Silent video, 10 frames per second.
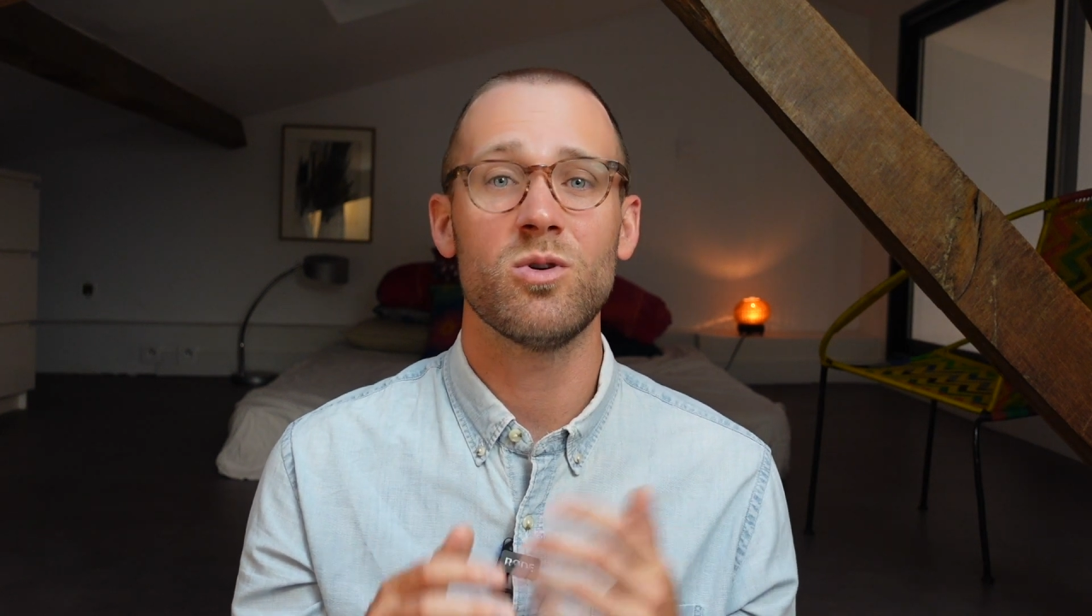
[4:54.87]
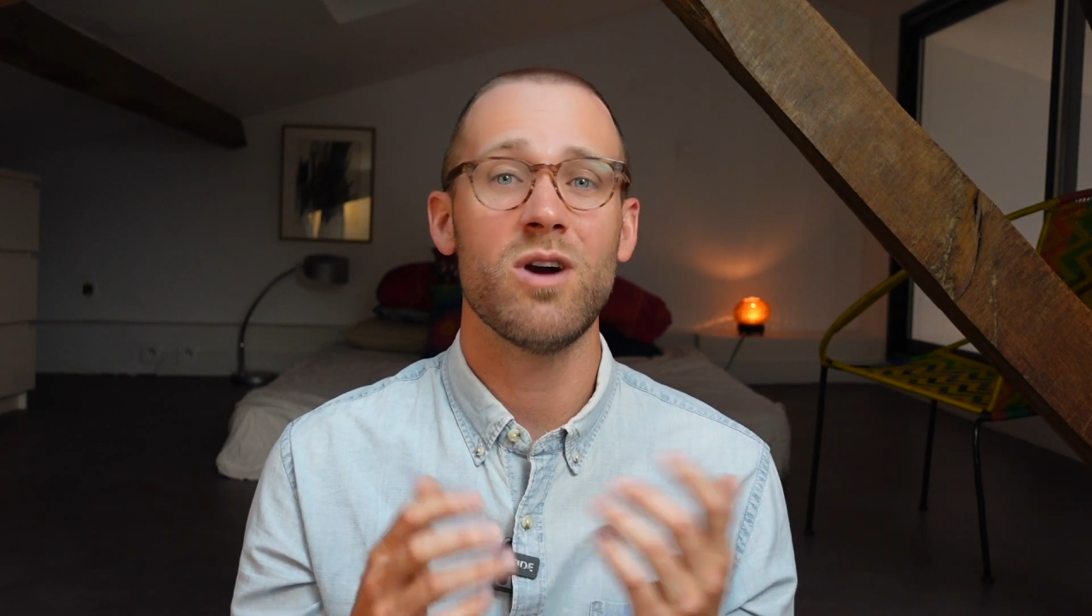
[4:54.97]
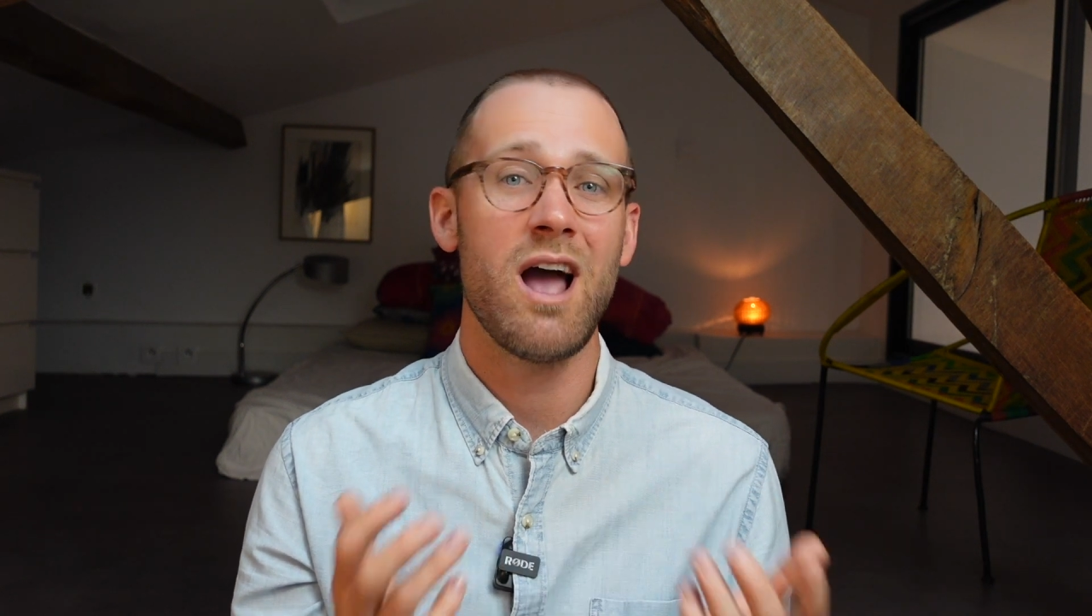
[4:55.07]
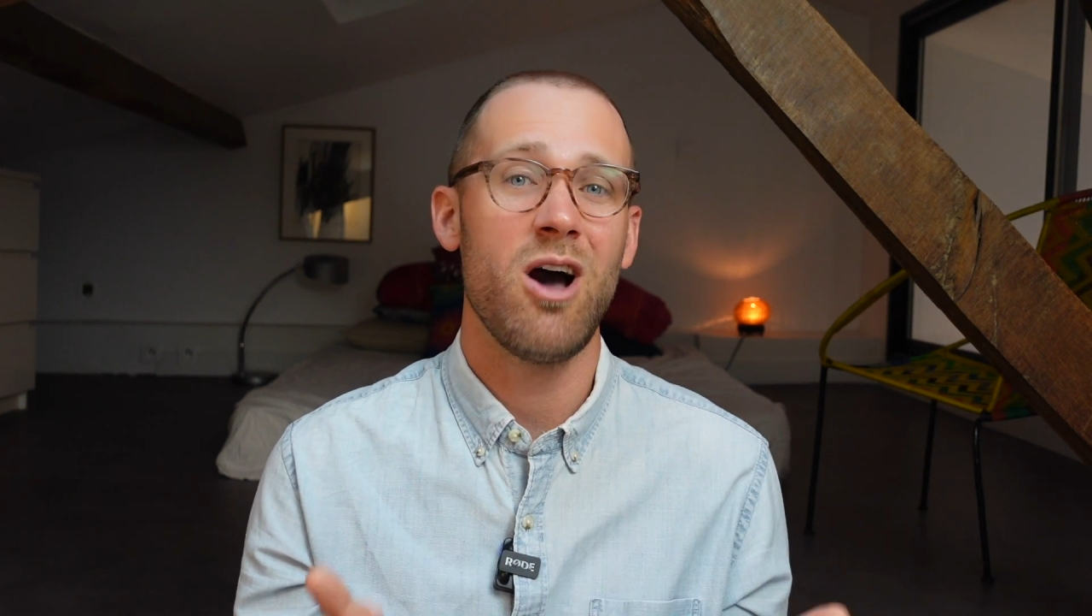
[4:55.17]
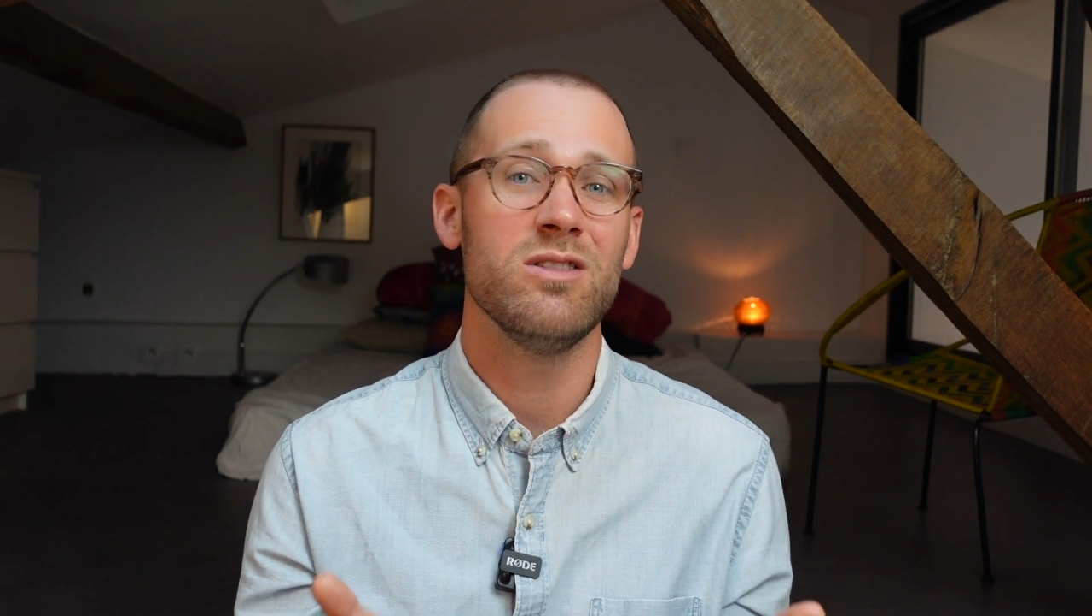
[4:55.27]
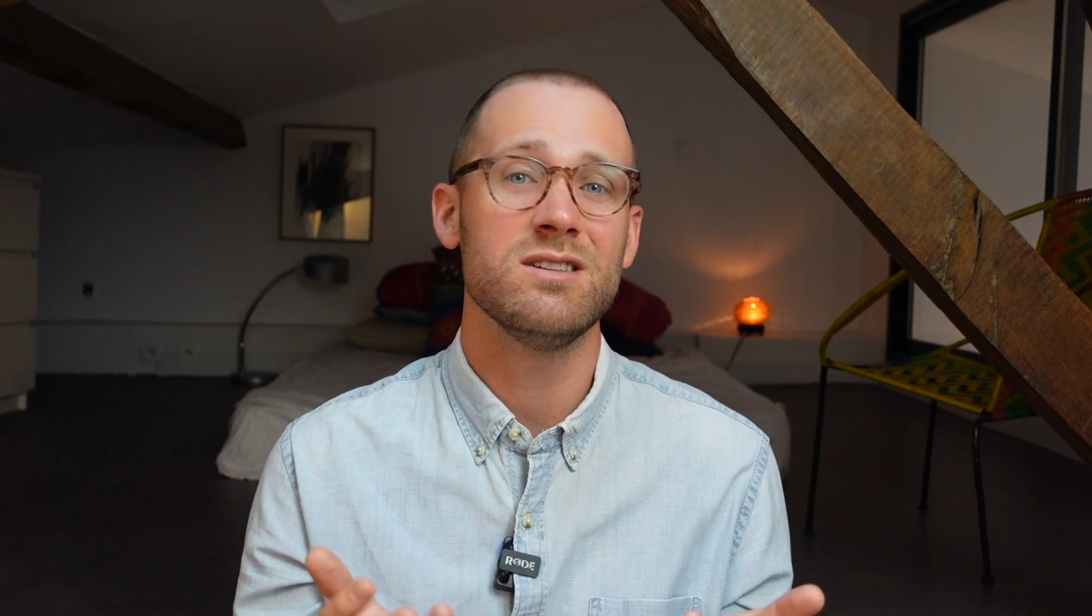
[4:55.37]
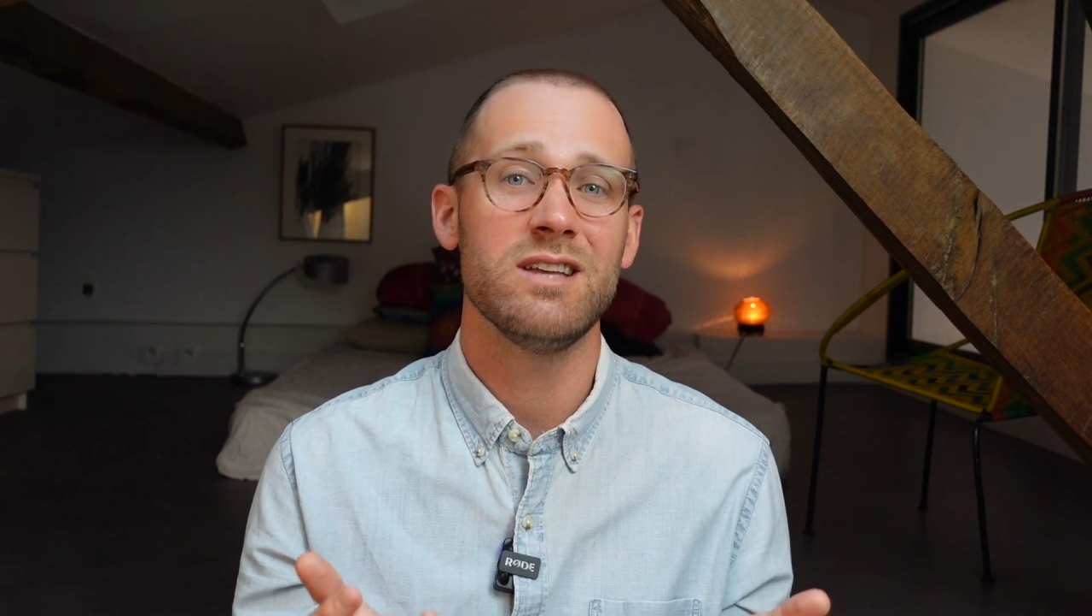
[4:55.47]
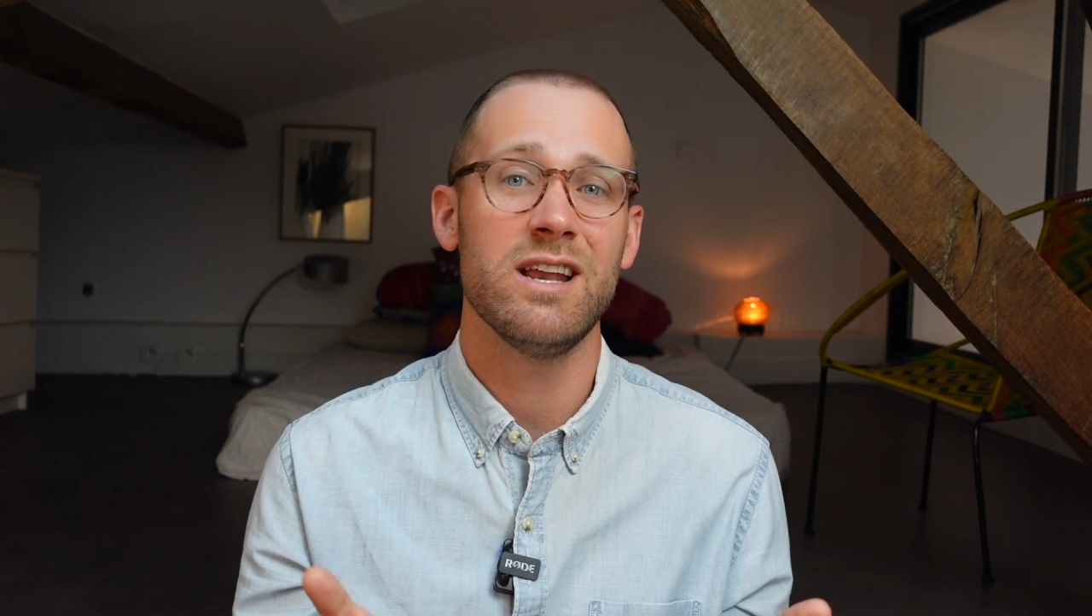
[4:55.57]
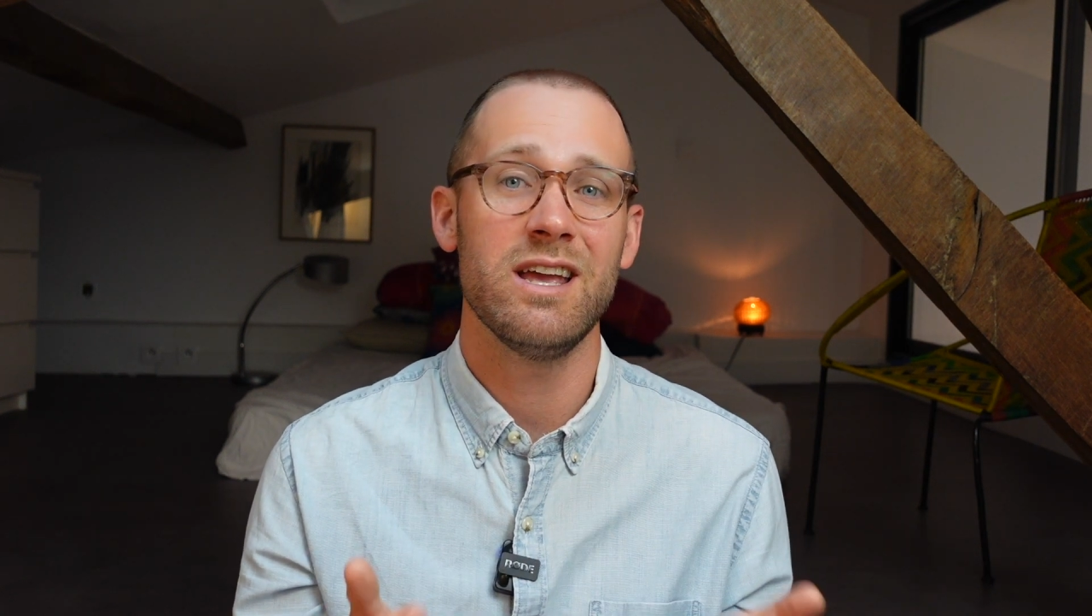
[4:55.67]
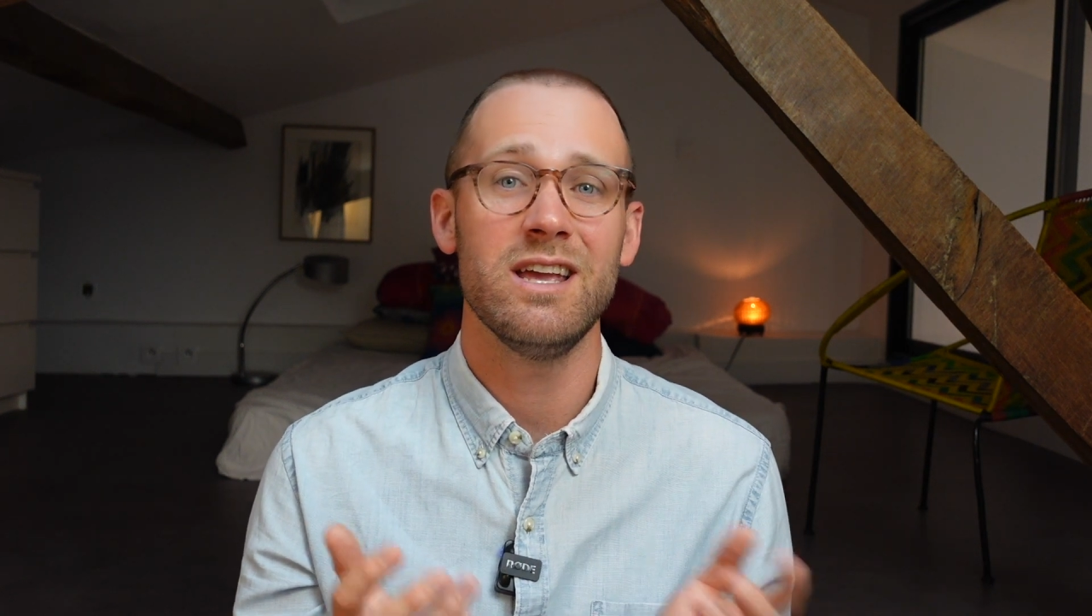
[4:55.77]
or how this
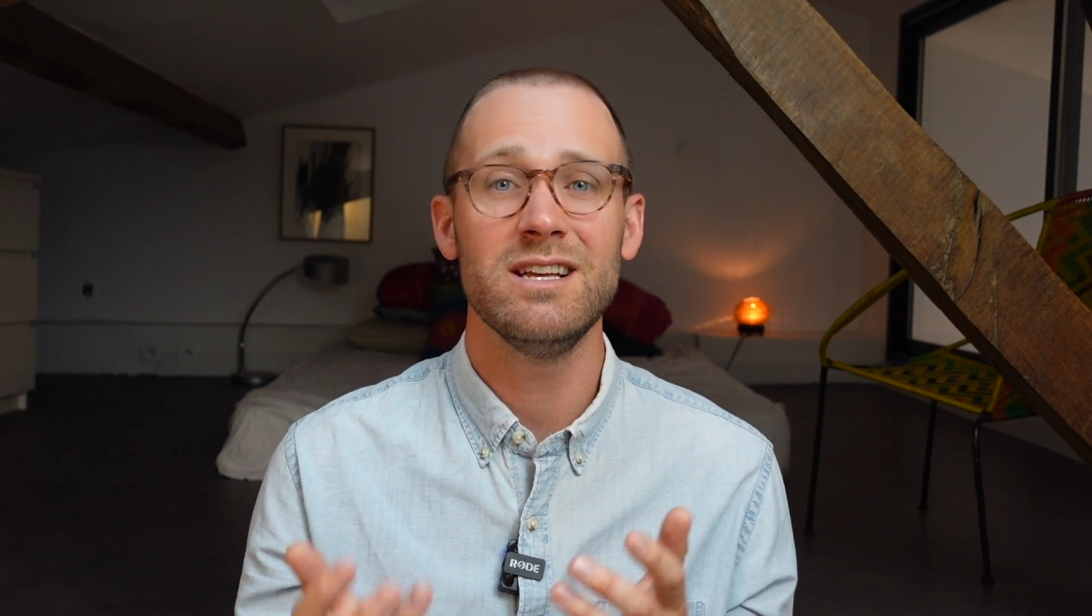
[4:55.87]
data